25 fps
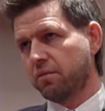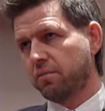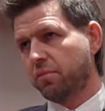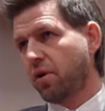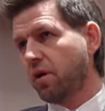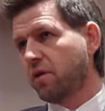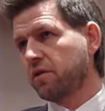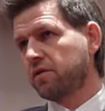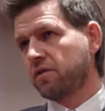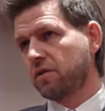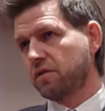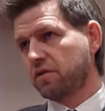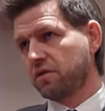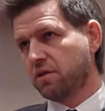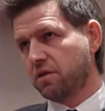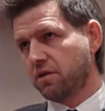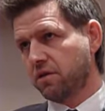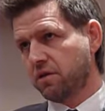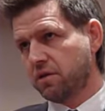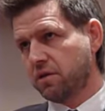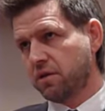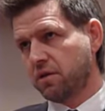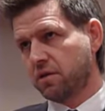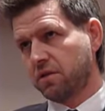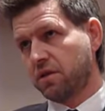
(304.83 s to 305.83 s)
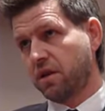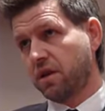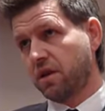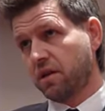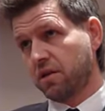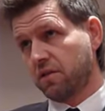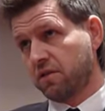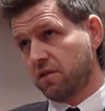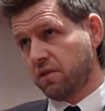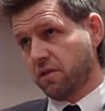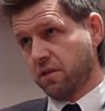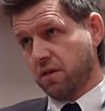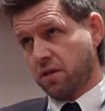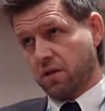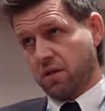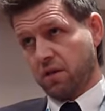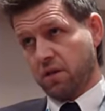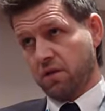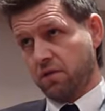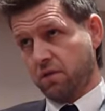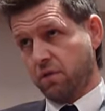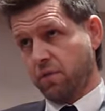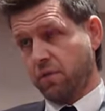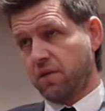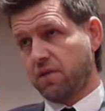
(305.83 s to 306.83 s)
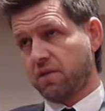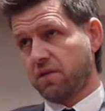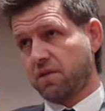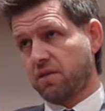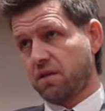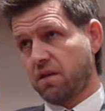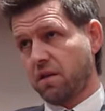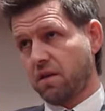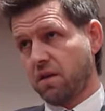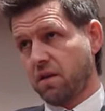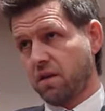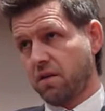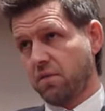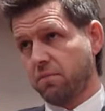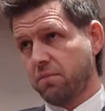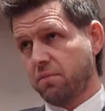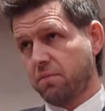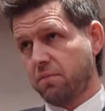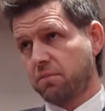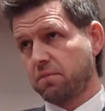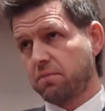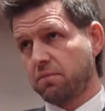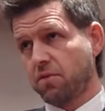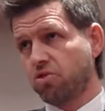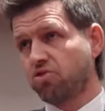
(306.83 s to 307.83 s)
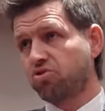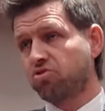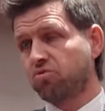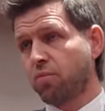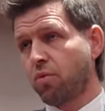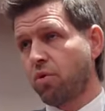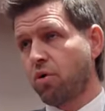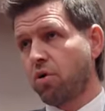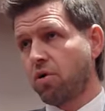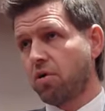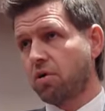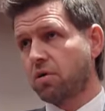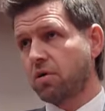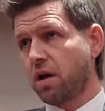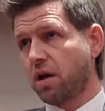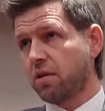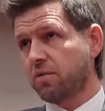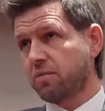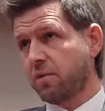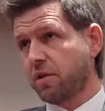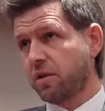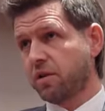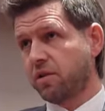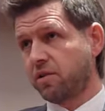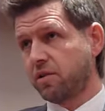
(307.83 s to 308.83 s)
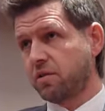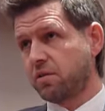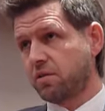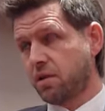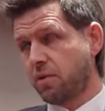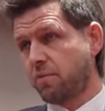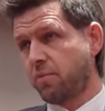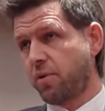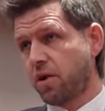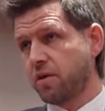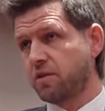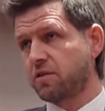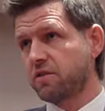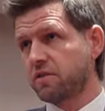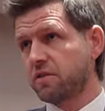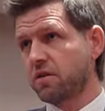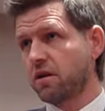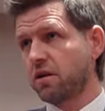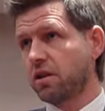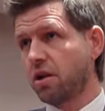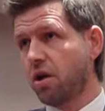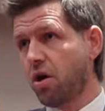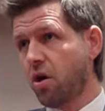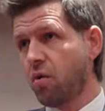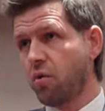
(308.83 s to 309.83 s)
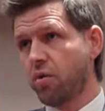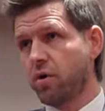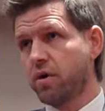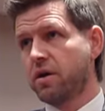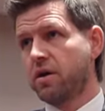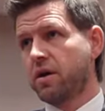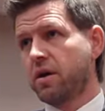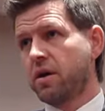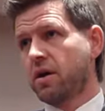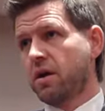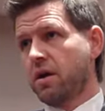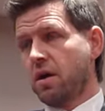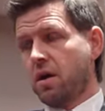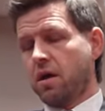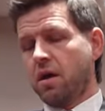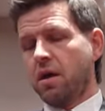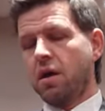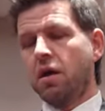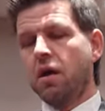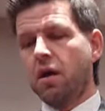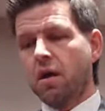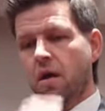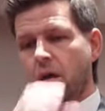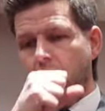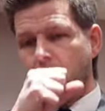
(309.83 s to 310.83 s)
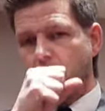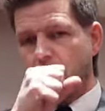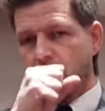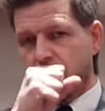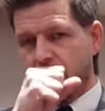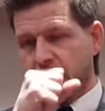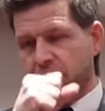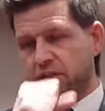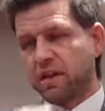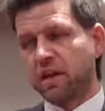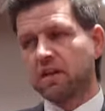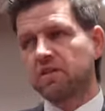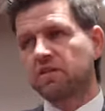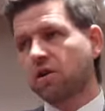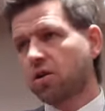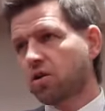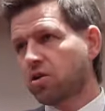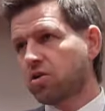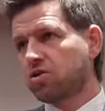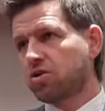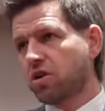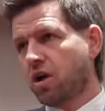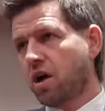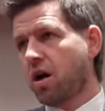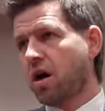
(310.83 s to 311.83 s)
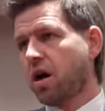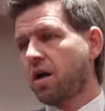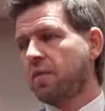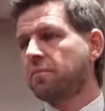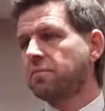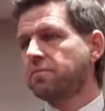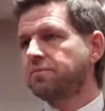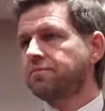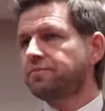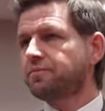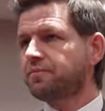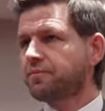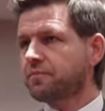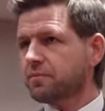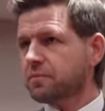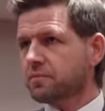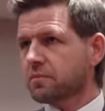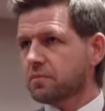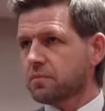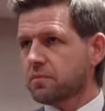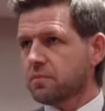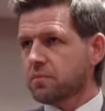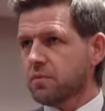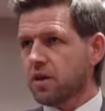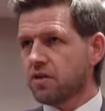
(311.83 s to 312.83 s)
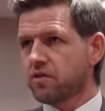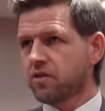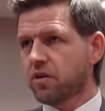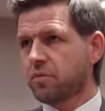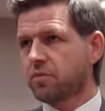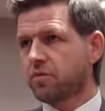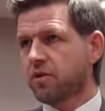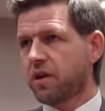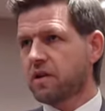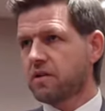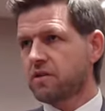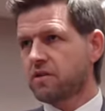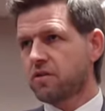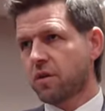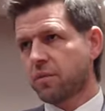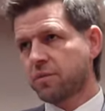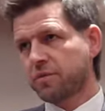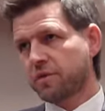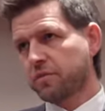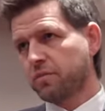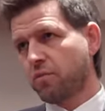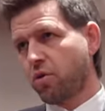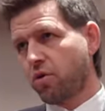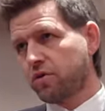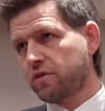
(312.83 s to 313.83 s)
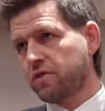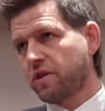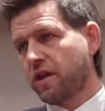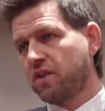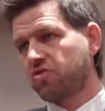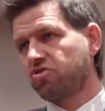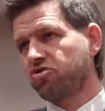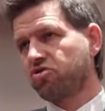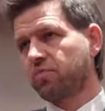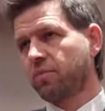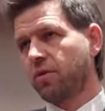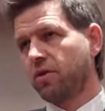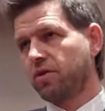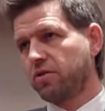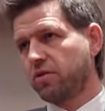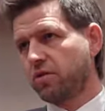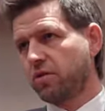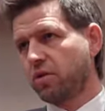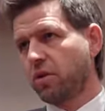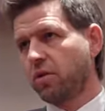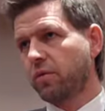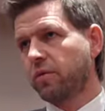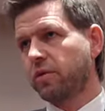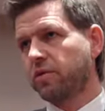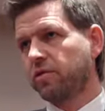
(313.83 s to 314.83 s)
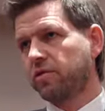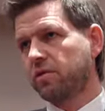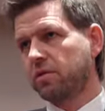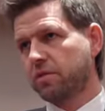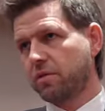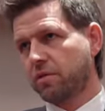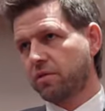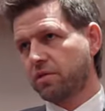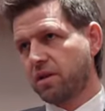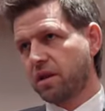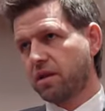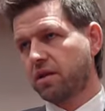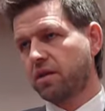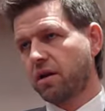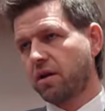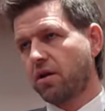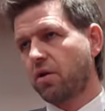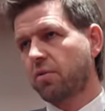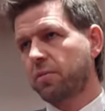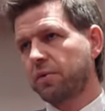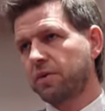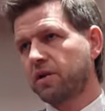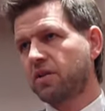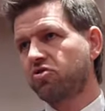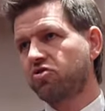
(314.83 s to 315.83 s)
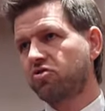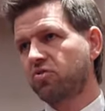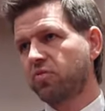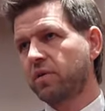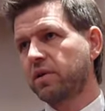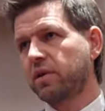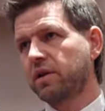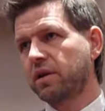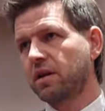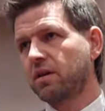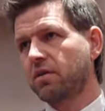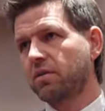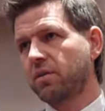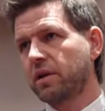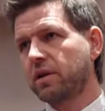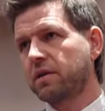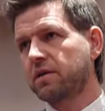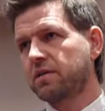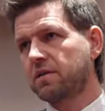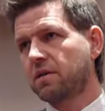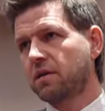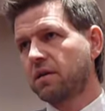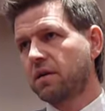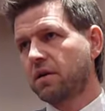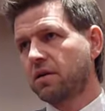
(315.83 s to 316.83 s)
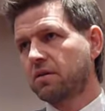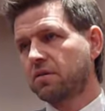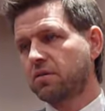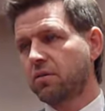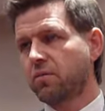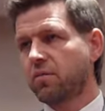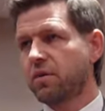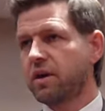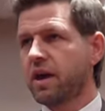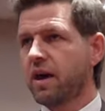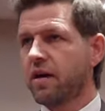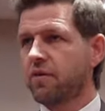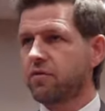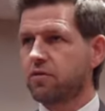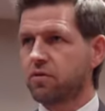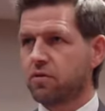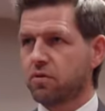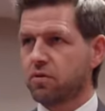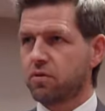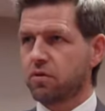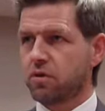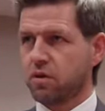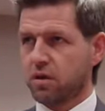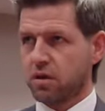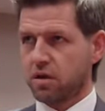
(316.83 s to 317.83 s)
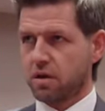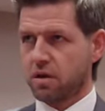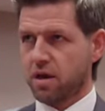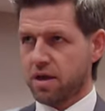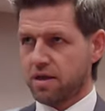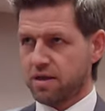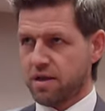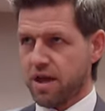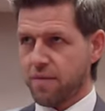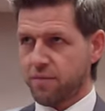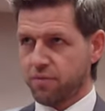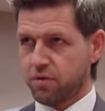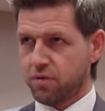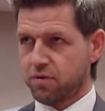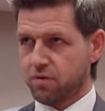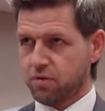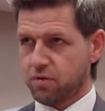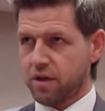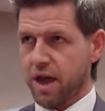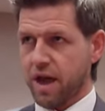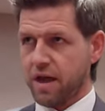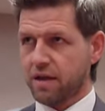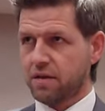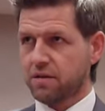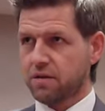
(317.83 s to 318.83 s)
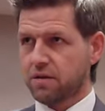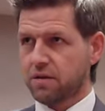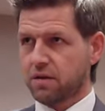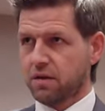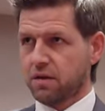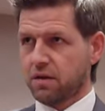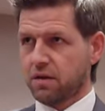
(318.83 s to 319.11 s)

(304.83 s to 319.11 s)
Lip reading: prices, tickets. So it's much more, I mean, the prices are low. It takes a longer time. Some train stops and more station, but you know, the competition will increase. So we have to adapt to that.